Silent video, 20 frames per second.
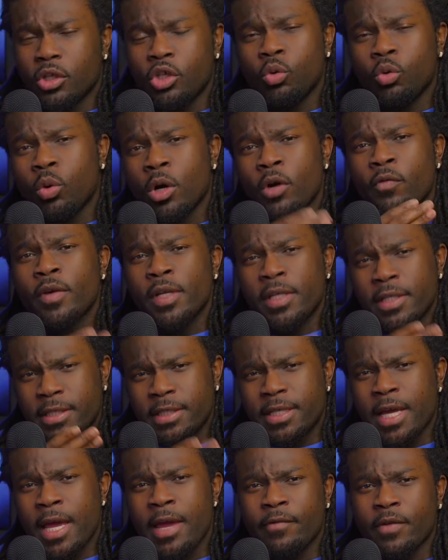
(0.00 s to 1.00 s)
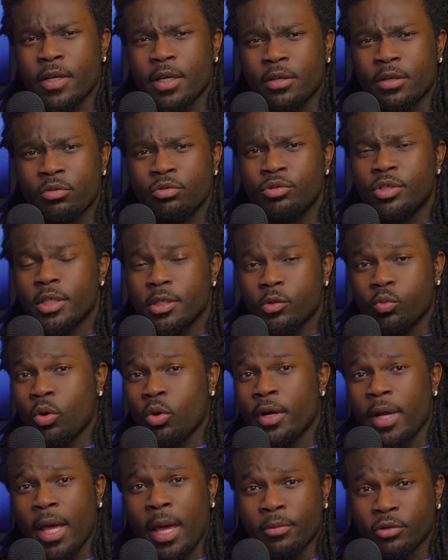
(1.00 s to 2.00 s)
you weren't really saving it. You just
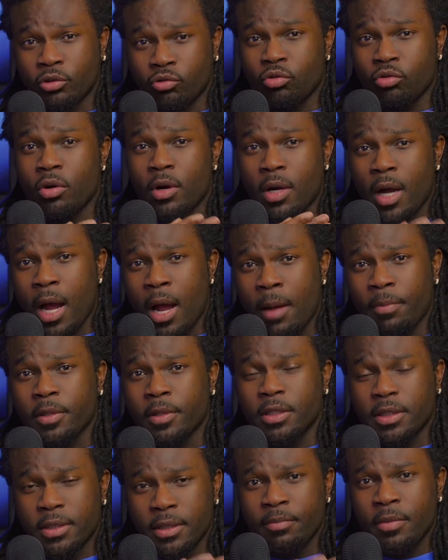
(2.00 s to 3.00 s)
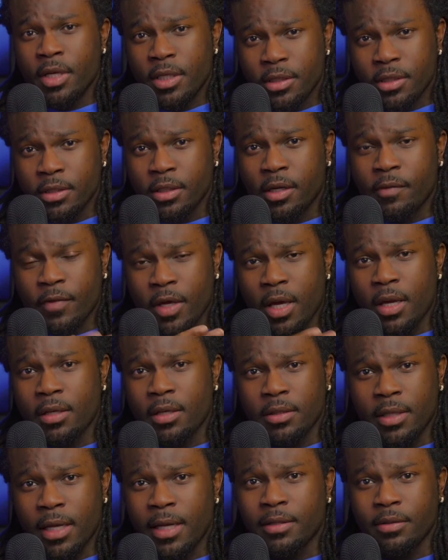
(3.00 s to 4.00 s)
weren't able to accomplish the mission of
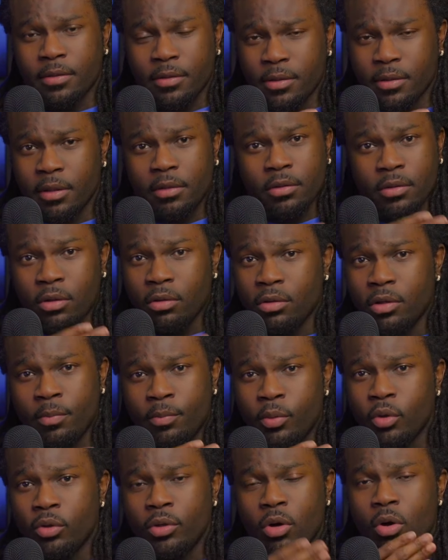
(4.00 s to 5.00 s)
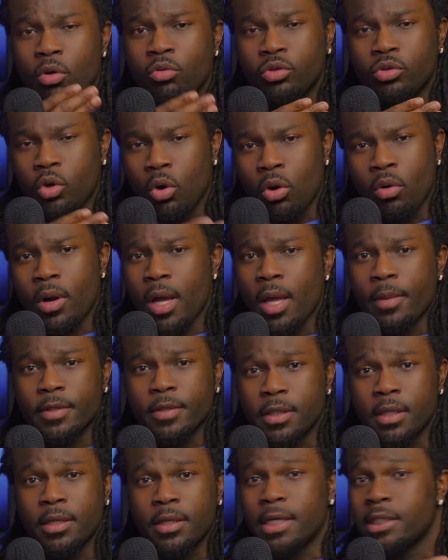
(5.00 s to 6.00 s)
getting that, you know, the booty hole tore up,
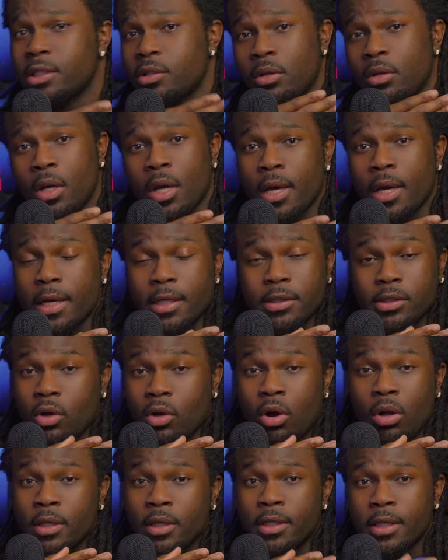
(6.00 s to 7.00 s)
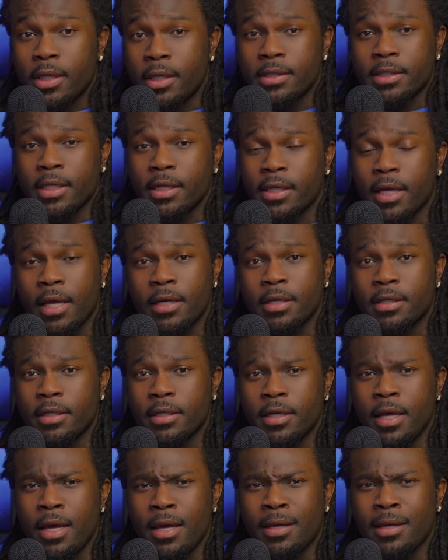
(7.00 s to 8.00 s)
son. That's all, that's all it is at the end of the
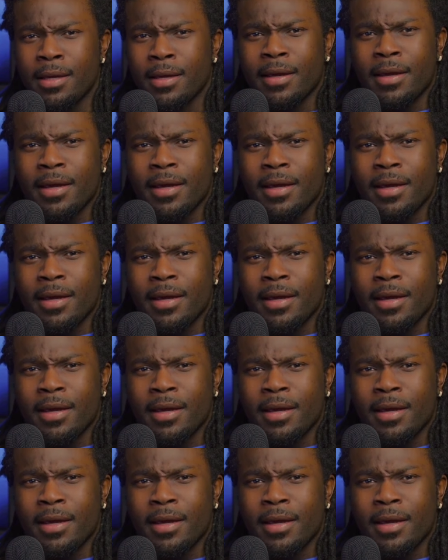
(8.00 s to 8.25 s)
day.